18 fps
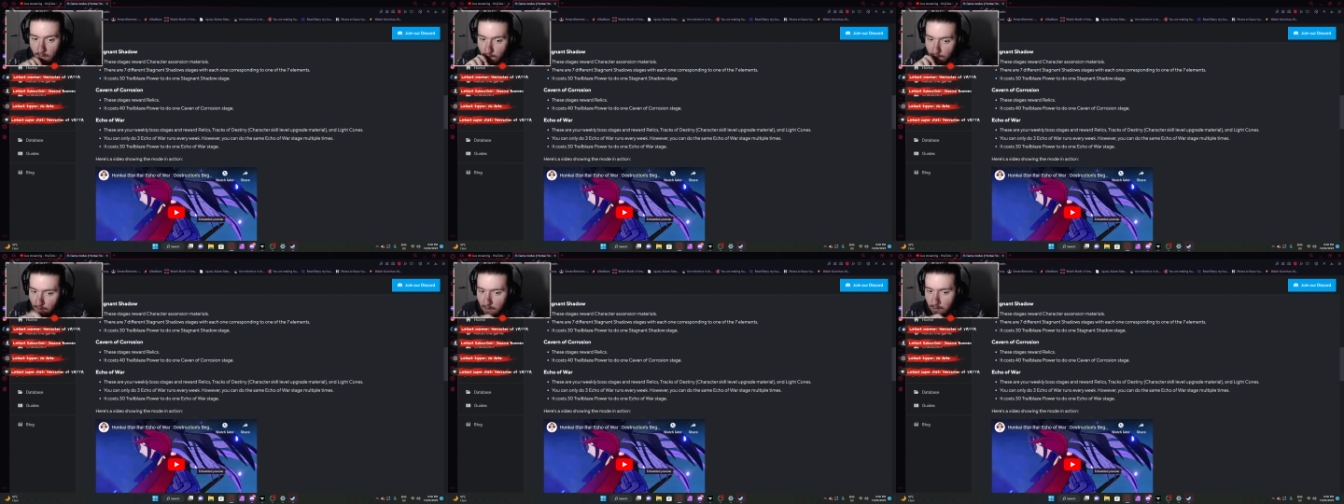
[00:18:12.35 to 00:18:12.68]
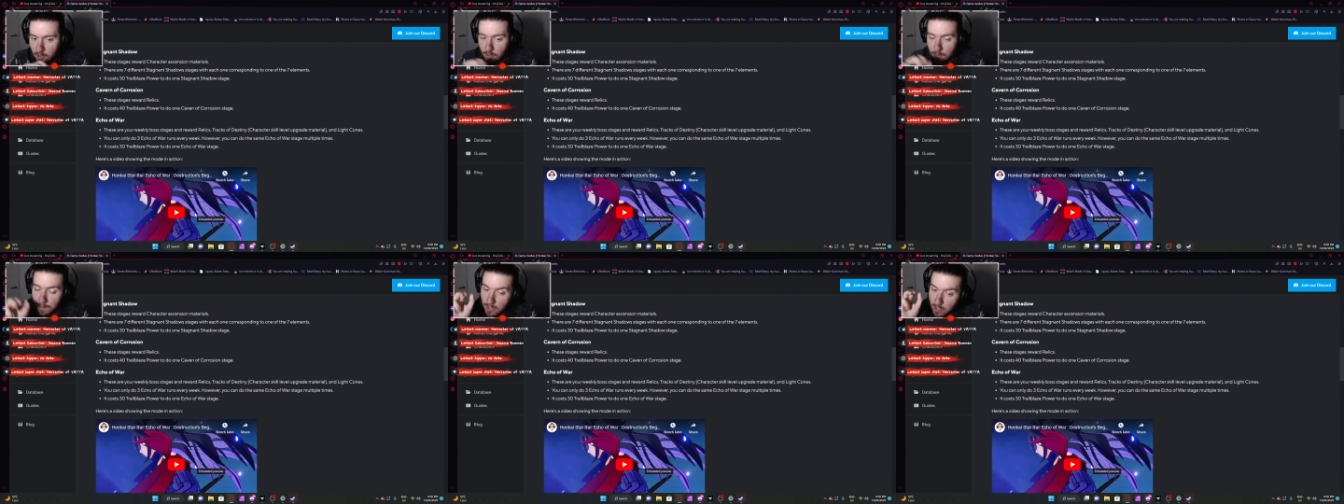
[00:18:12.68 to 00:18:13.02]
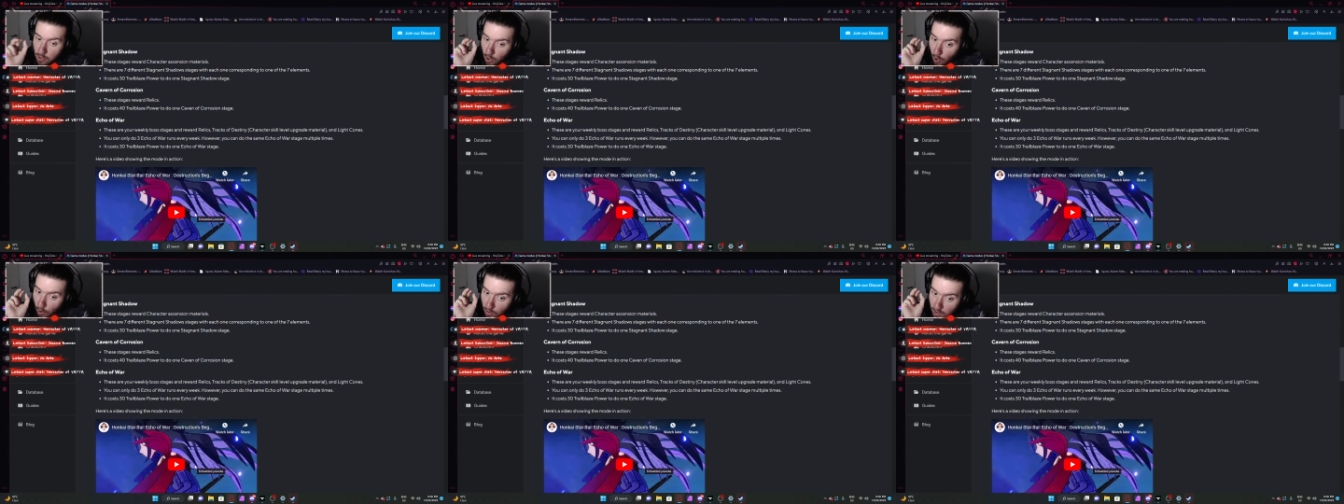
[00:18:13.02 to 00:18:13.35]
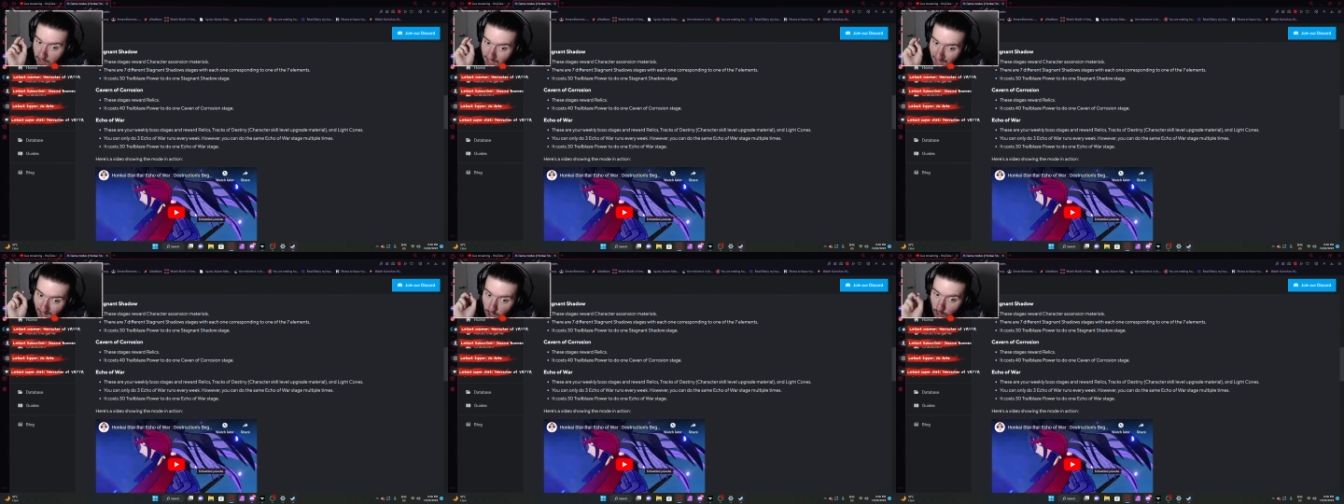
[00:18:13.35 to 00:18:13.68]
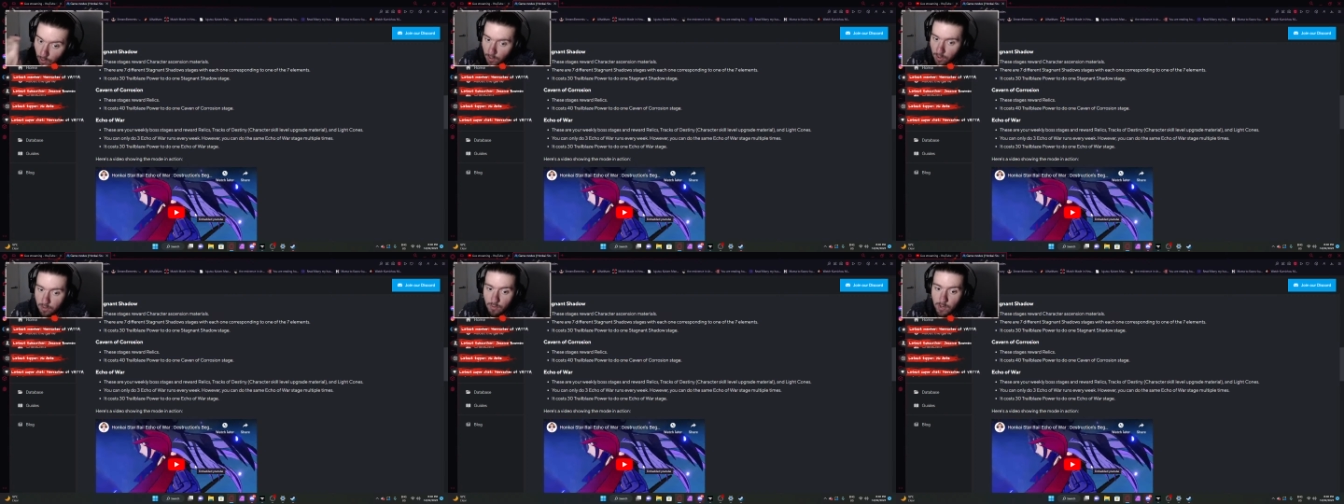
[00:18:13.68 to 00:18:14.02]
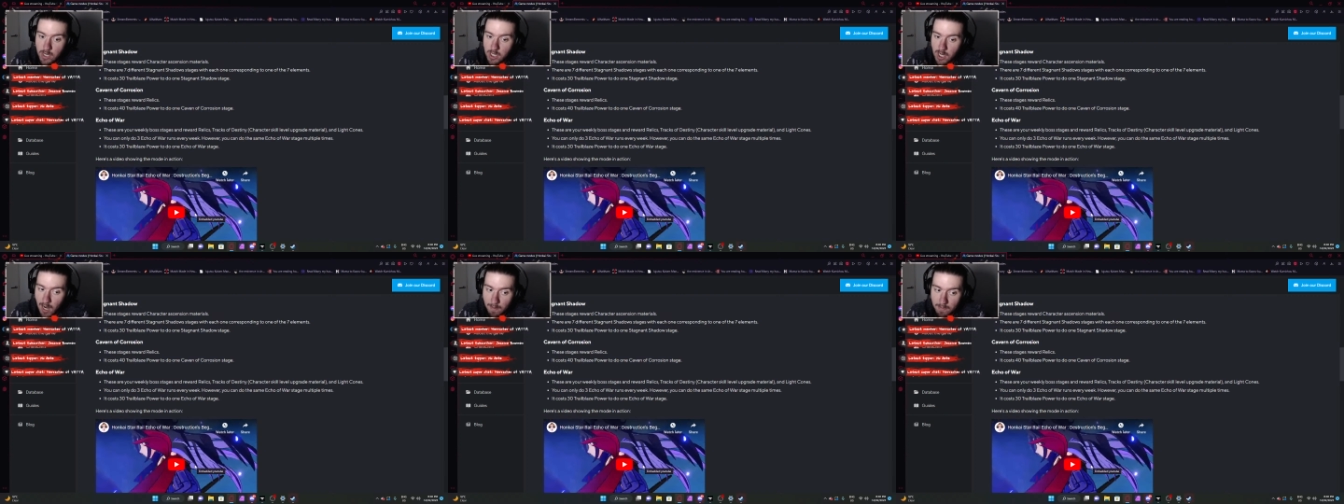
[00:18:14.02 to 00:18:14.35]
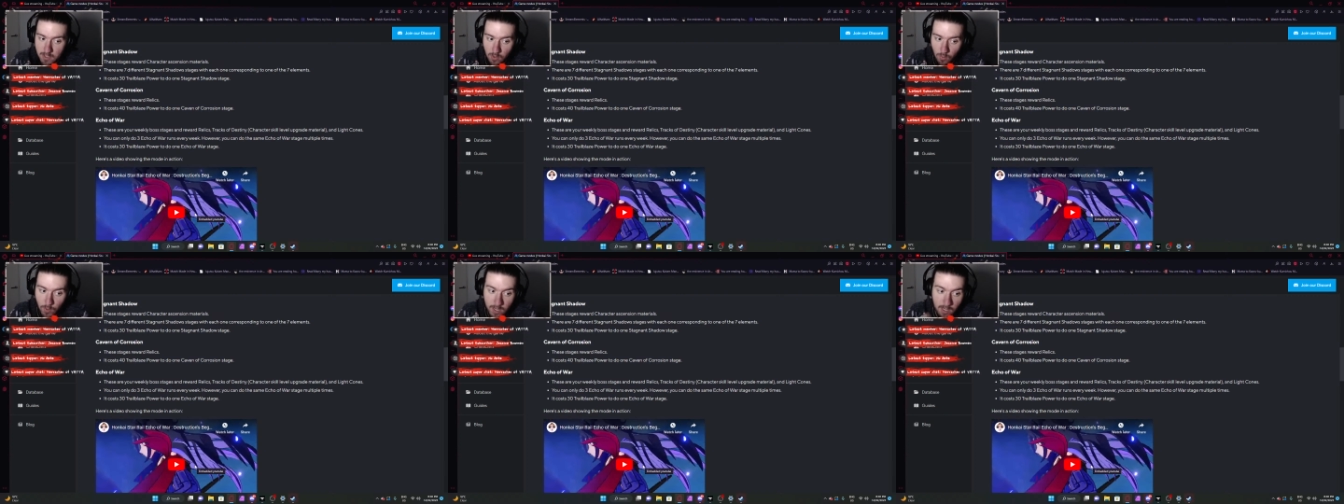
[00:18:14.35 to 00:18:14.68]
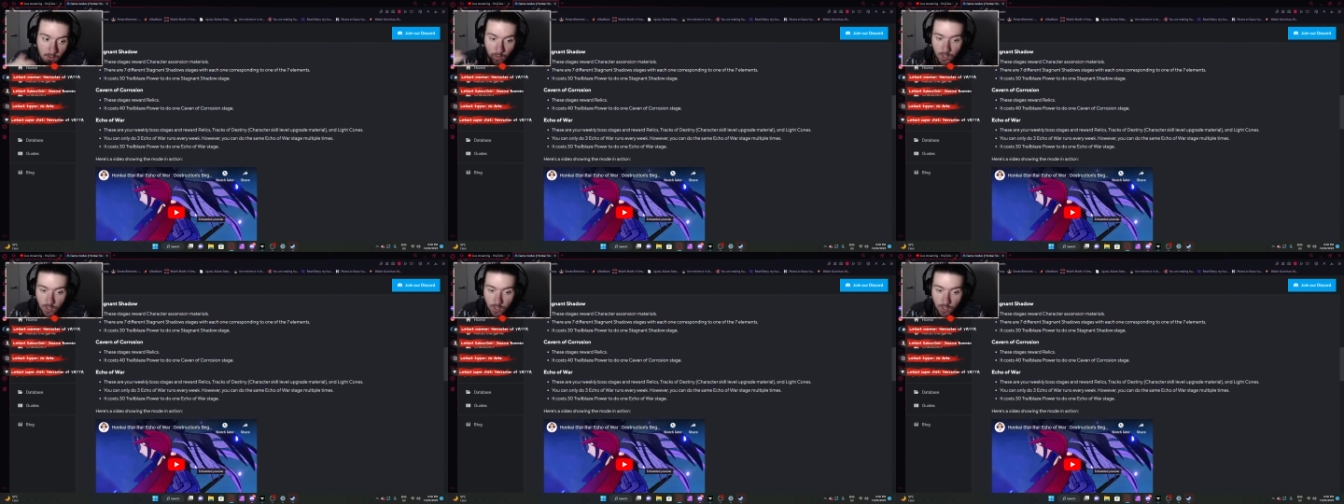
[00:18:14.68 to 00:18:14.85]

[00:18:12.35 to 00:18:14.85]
Very good, but you only can do it three times a week,